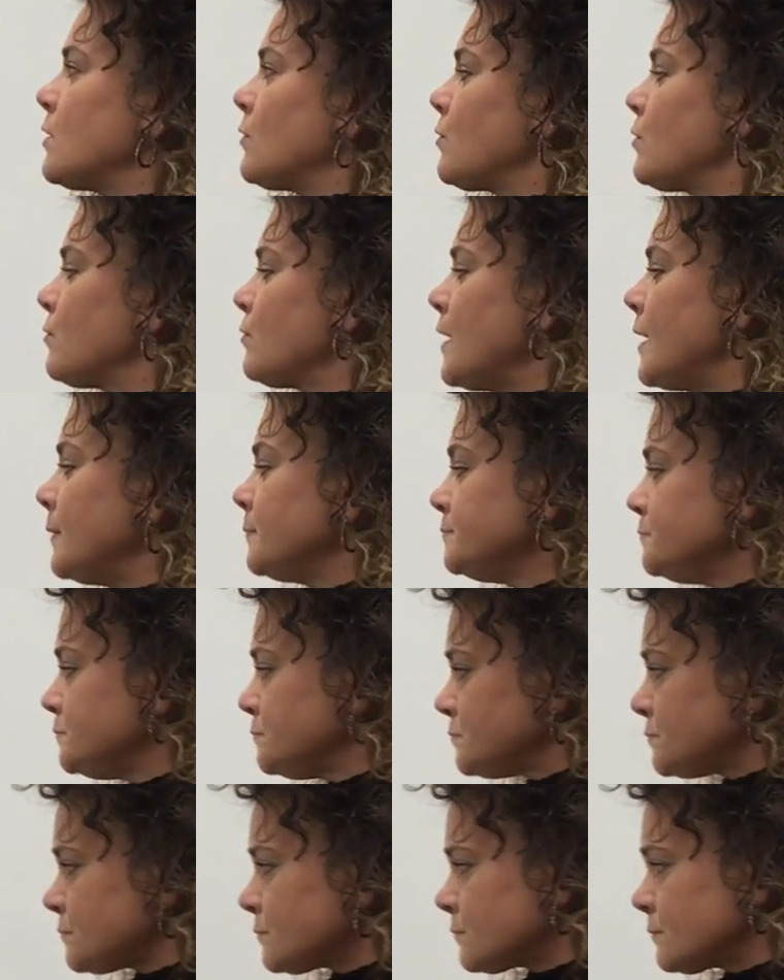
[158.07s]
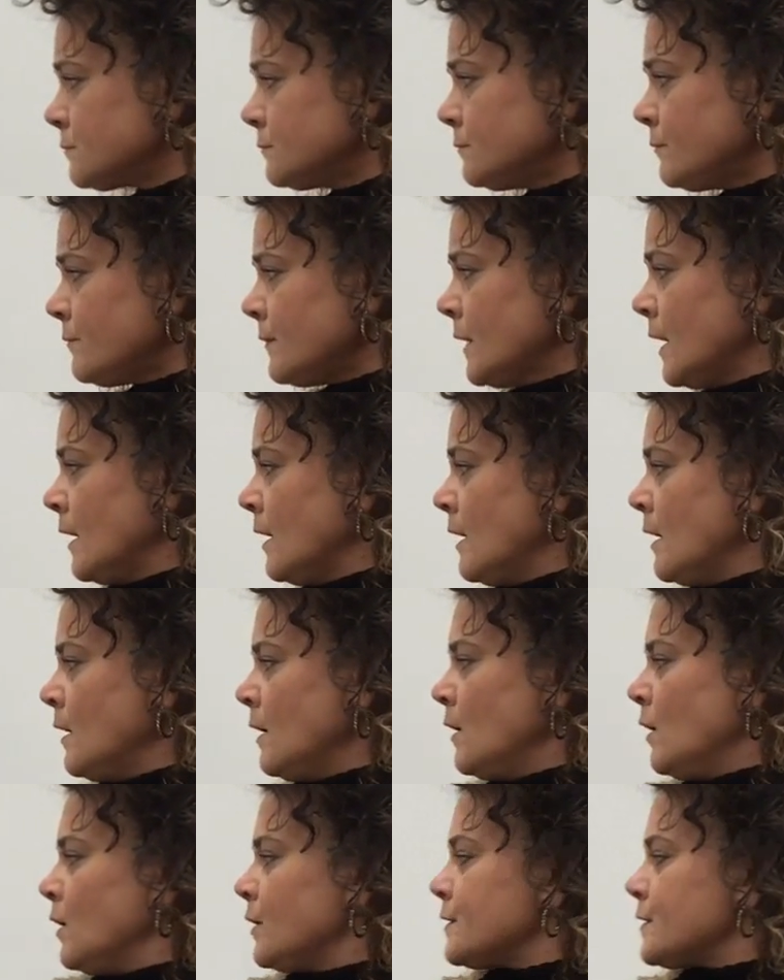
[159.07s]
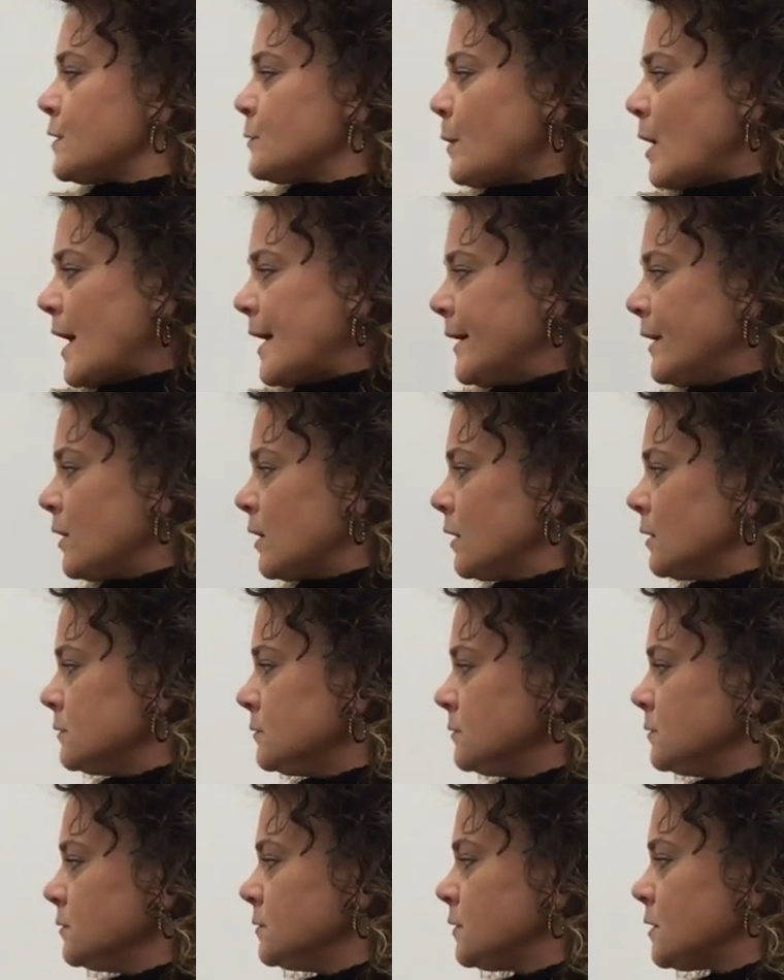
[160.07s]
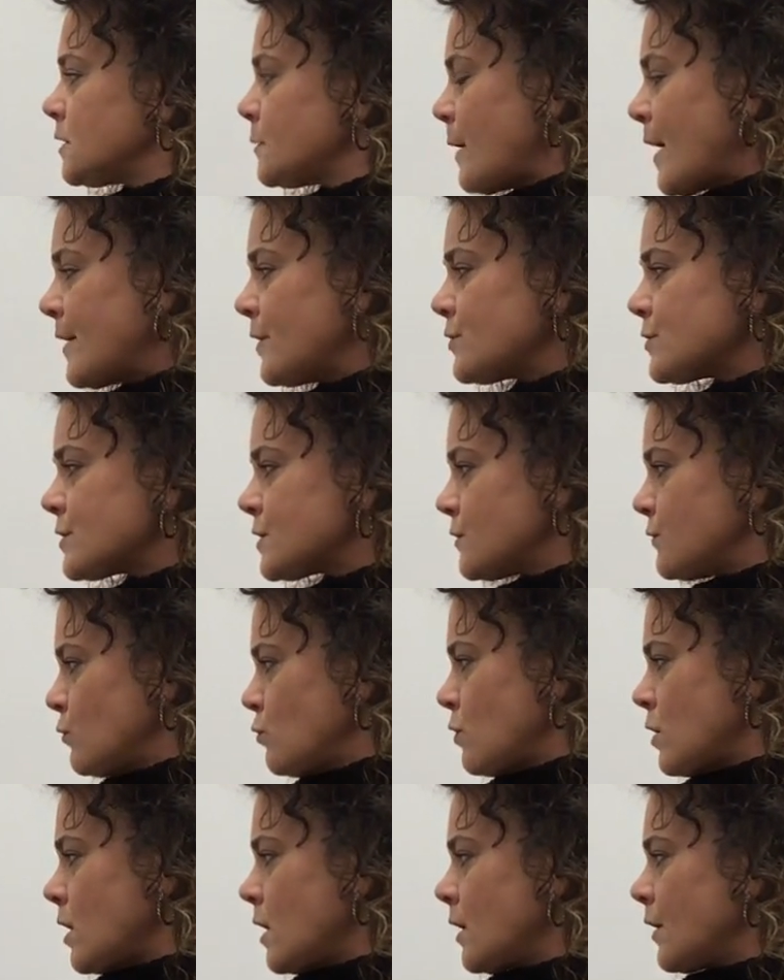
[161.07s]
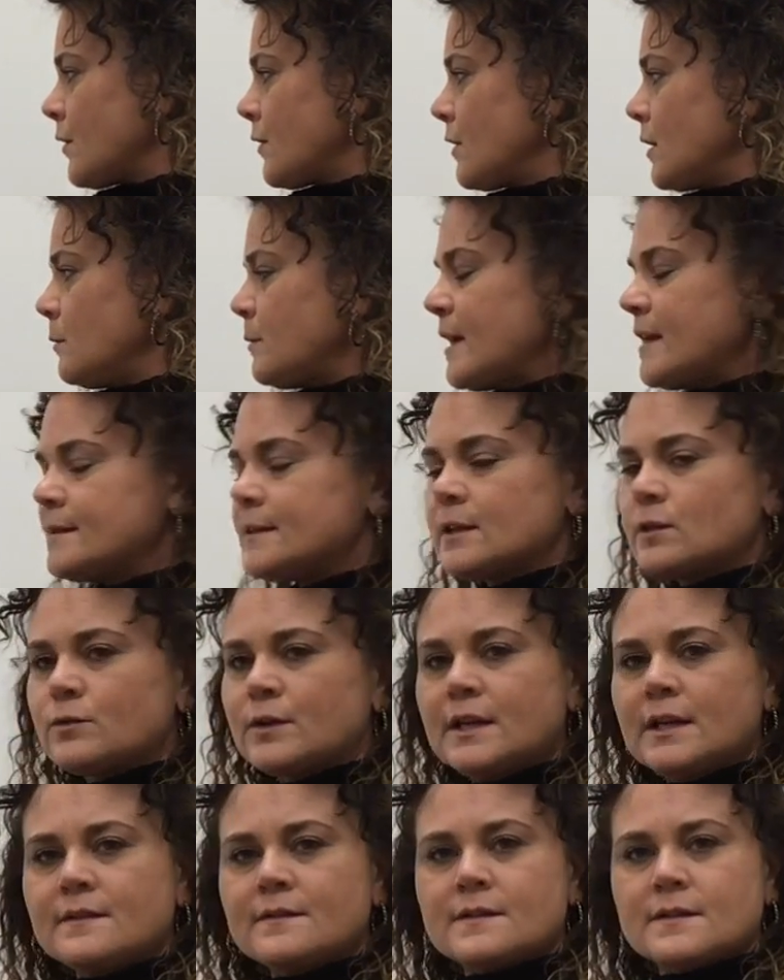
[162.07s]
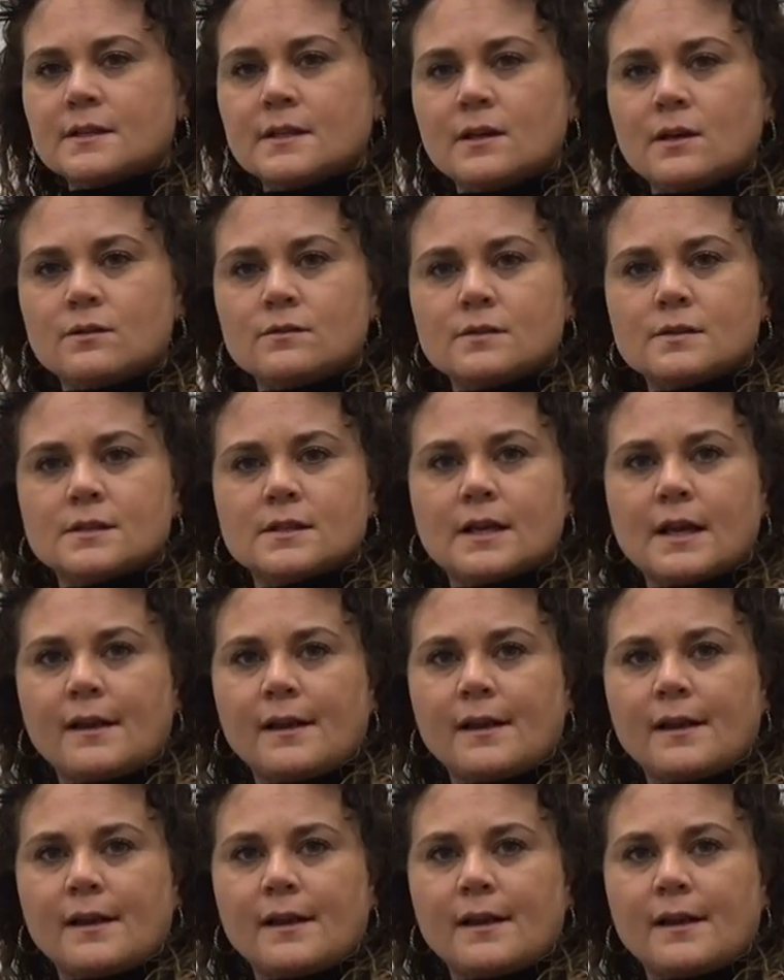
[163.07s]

Tier 3. Spire is for the basic reading skills.